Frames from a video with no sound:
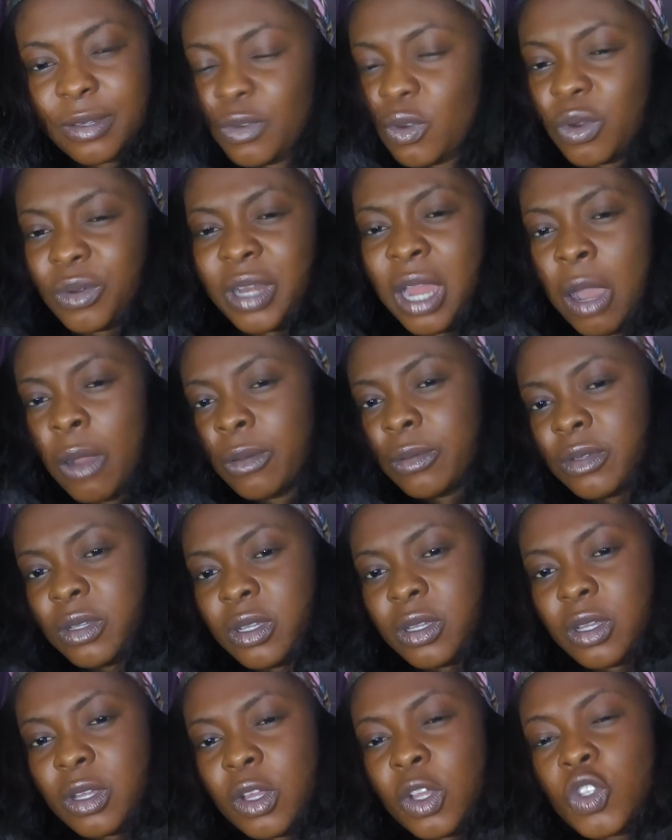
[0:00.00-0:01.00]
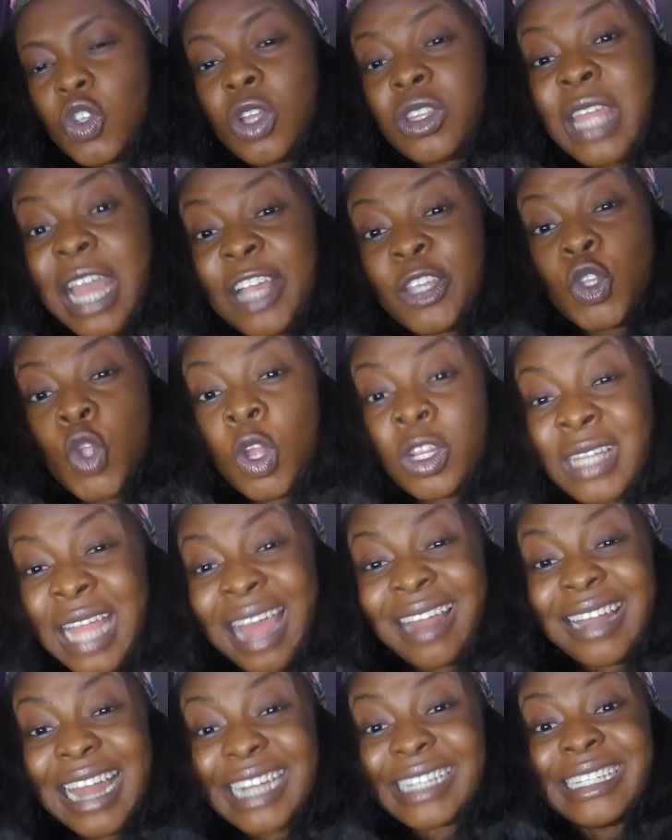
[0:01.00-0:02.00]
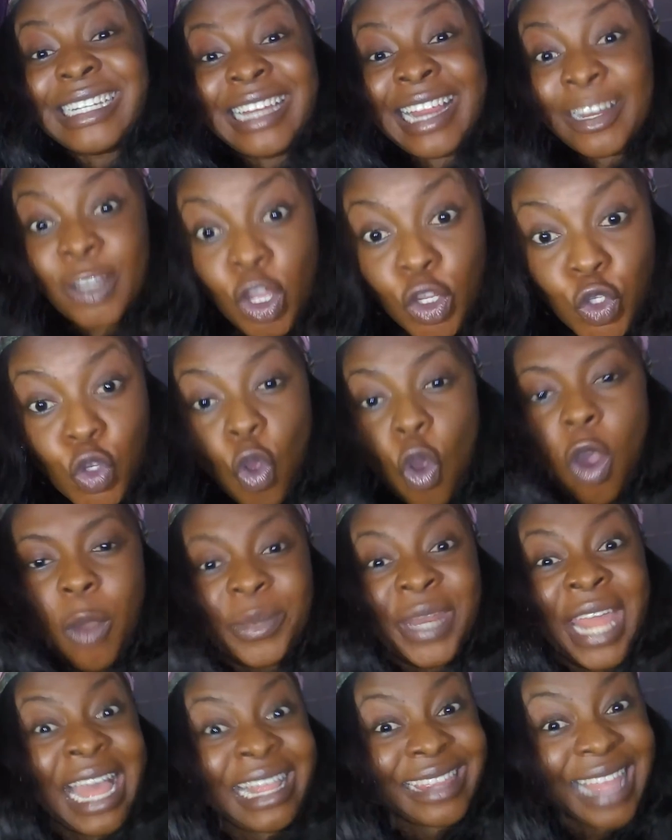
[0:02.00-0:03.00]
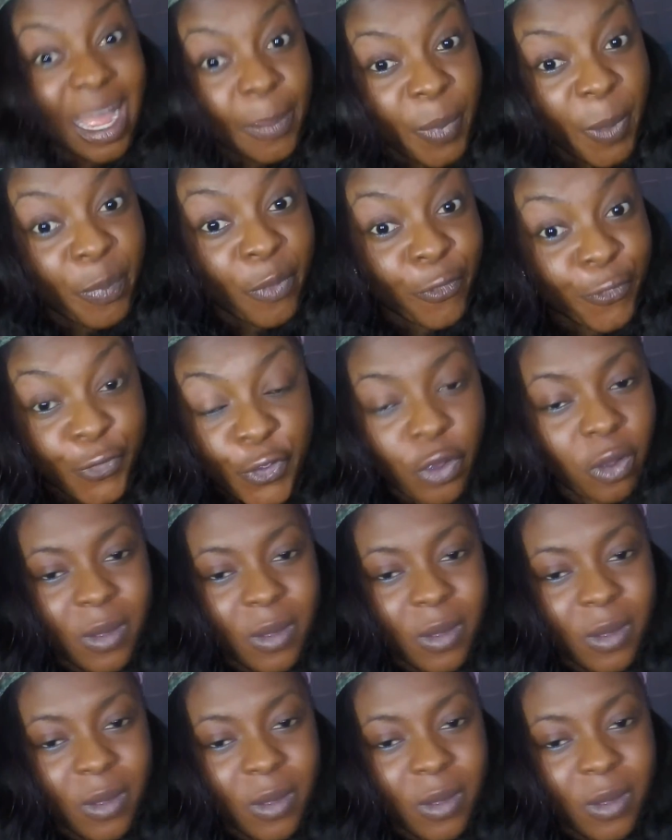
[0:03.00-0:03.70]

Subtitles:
No, now. Sometimes thunder and lightning, they just come, they attack people,